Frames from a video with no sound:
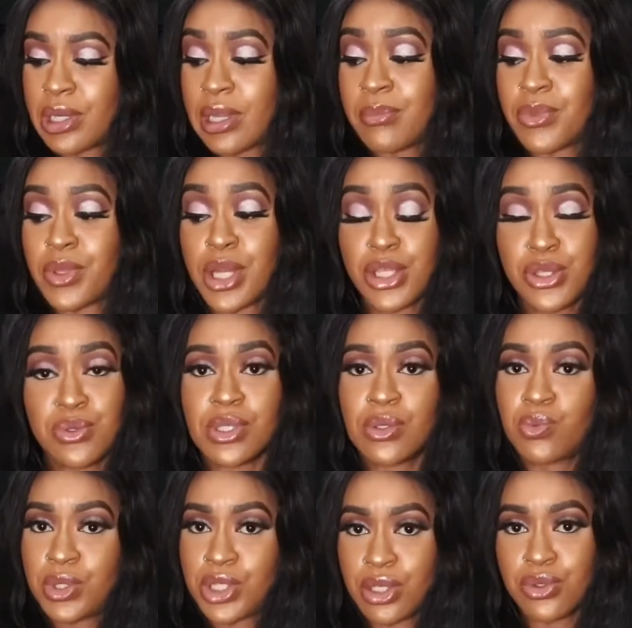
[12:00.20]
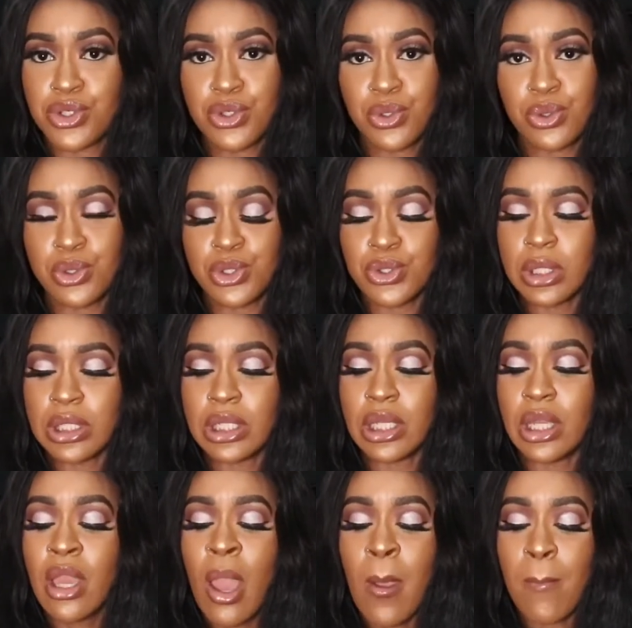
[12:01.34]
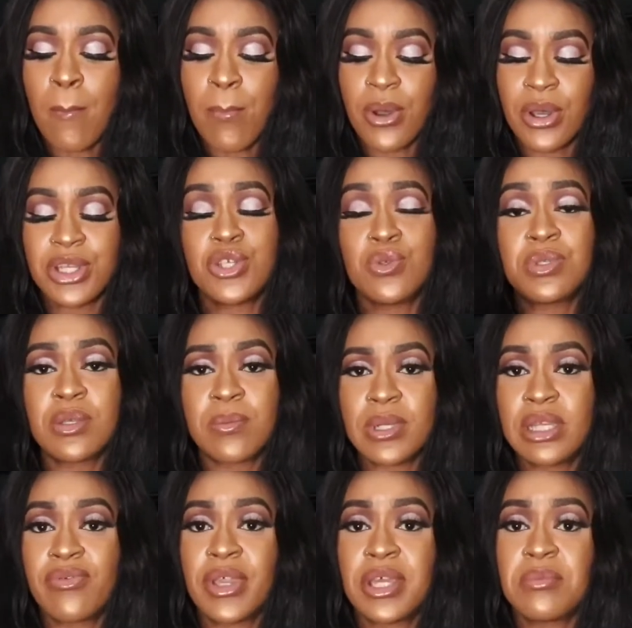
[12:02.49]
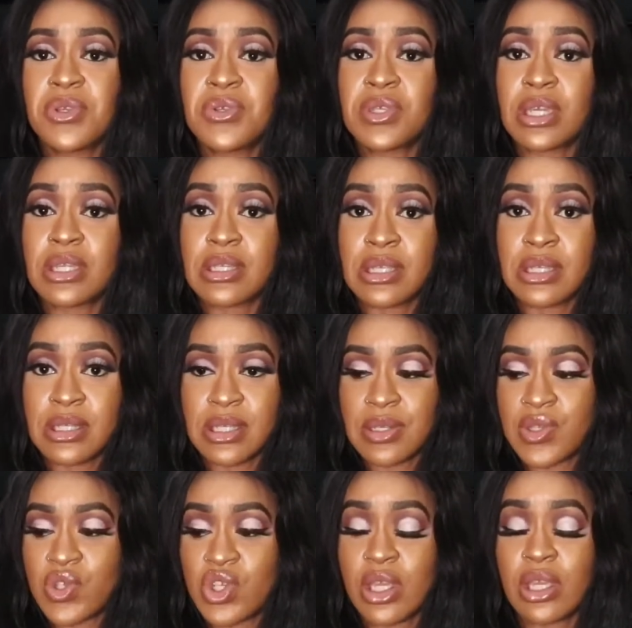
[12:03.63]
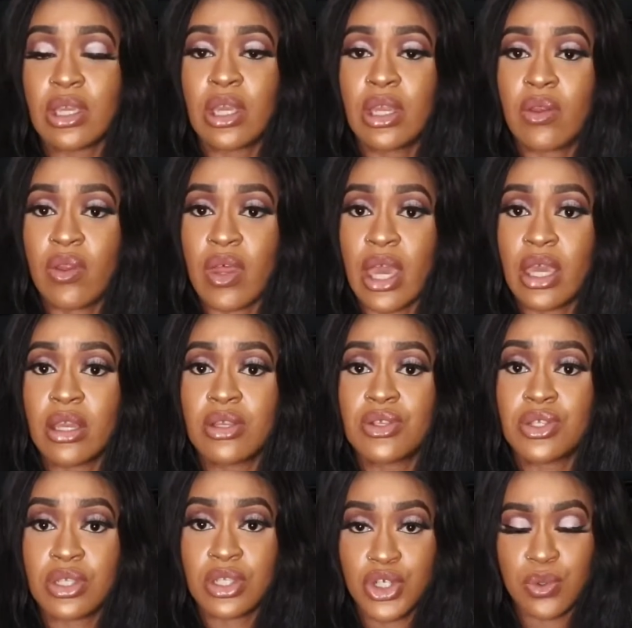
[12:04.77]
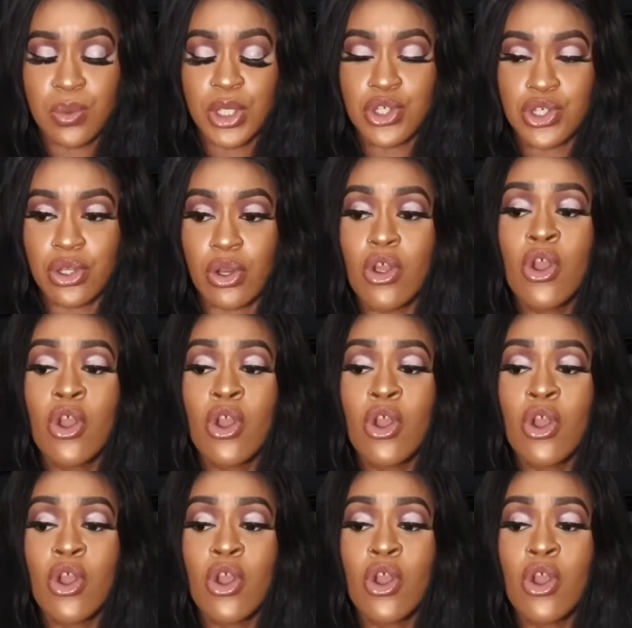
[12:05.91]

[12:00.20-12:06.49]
lamp that I use, which I'll show you shortly, but you will typically find me using an incense stick in that situation.